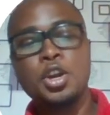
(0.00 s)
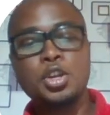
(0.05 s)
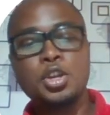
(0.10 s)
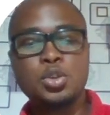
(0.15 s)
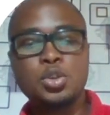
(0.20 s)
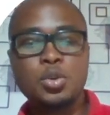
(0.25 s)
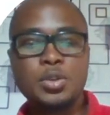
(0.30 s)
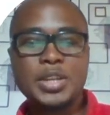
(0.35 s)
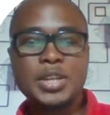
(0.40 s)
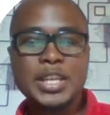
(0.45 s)

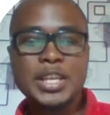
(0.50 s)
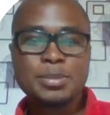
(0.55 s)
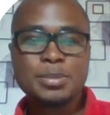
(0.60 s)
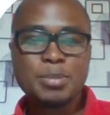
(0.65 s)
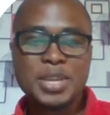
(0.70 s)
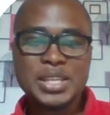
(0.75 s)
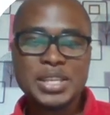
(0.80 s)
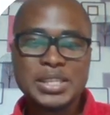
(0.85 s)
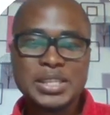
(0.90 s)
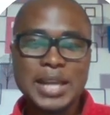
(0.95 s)
So this
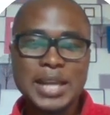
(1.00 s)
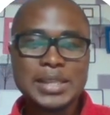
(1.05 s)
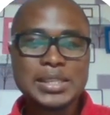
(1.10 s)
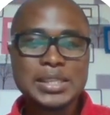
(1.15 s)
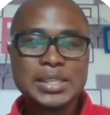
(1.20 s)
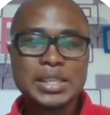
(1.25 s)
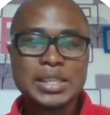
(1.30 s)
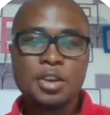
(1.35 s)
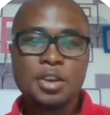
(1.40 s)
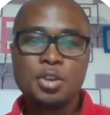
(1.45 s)
means
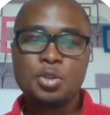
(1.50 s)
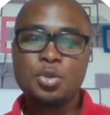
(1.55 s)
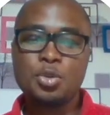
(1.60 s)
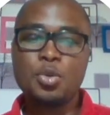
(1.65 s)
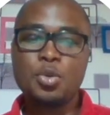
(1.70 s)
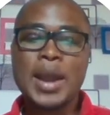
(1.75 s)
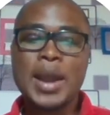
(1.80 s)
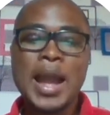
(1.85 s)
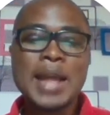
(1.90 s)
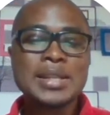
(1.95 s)
that
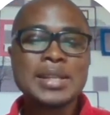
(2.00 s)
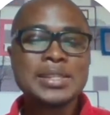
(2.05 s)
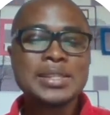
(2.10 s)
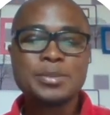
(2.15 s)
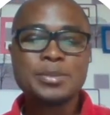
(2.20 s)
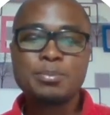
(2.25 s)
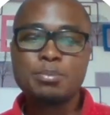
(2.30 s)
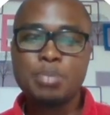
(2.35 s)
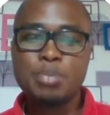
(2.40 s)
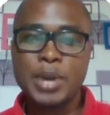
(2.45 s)
you
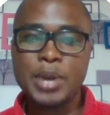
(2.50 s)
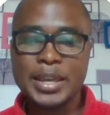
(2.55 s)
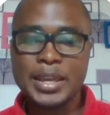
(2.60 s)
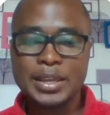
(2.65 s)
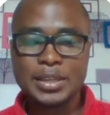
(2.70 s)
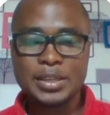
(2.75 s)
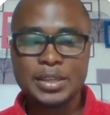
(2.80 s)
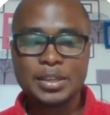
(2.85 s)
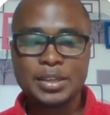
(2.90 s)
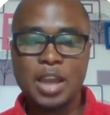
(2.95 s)
can't break